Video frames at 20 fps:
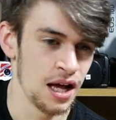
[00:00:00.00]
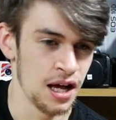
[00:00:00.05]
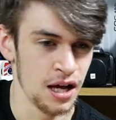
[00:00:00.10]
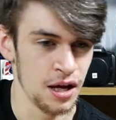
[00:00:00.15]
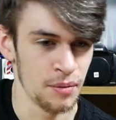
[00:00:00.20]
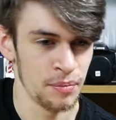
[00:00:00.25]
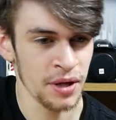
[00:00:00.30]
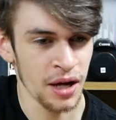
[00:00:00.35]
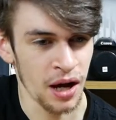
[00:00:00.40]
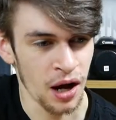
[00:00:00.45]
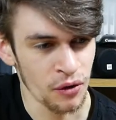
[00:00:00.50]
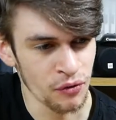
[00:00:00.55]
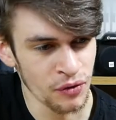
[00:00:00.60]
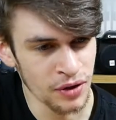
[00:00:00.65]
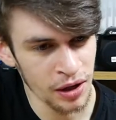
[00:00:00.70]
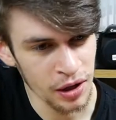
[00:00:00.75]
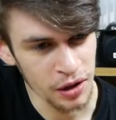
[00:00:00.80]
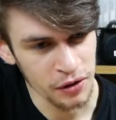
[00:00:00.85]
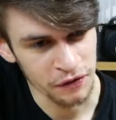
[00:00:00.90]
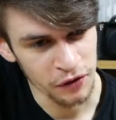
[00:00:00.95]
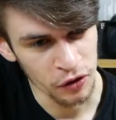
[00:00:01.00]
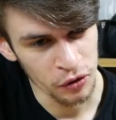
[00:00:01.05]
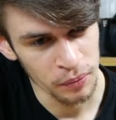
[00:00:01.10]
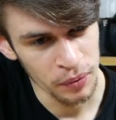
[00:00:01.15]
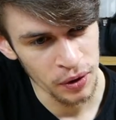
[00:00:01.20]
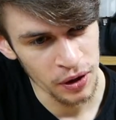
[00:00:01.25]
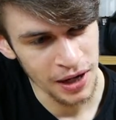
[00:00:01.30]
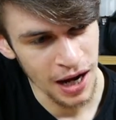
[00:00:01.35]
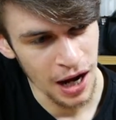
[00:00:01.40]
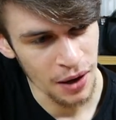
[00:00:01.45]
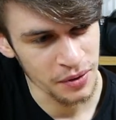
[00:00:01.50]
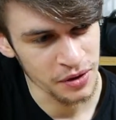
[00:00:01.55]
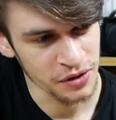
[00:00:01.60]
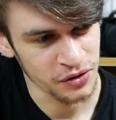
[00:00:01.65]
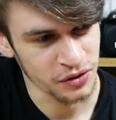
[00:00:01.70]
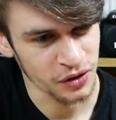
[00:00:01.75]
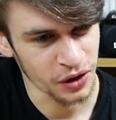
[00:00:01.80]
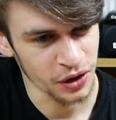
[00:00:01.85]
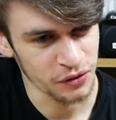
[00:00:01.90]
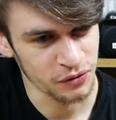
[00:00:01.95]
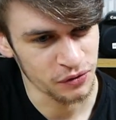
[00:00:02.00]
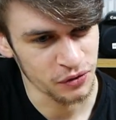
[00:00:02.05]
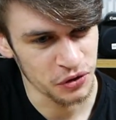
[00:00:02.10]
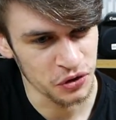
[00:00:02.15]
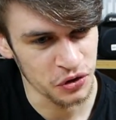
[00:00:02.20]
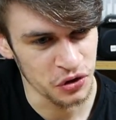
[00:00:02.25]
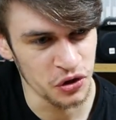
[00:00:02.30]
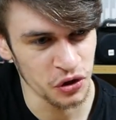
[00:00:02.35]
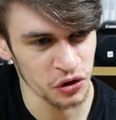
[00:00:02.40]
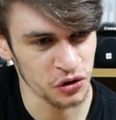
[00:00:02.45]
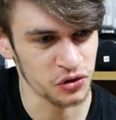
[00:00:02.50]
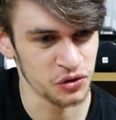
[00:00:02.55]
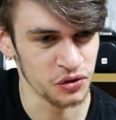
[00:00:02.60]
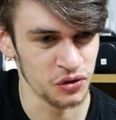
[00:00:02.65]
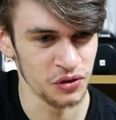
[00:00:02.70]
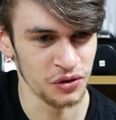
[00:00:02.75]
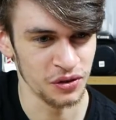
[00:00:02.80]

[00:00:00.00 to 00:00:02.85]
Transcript: But yeah, I really like the film burn, how it's kind of just